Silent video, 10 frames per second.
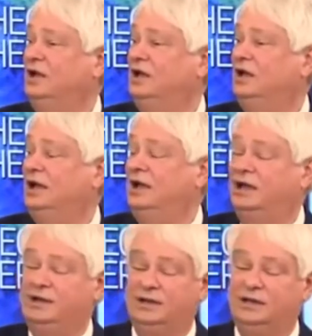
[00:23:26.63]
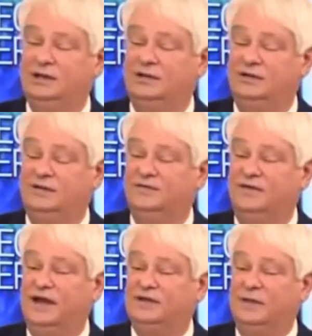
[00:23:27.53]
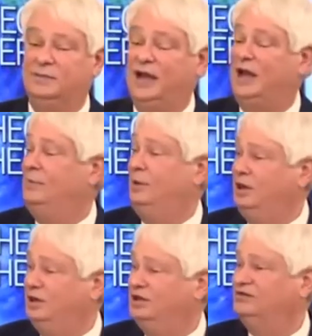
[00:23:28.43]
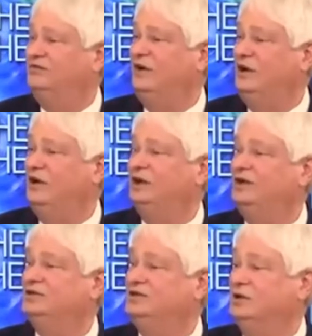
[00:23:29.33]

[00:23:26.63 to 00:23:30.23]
And the fact that Babylon has fallen,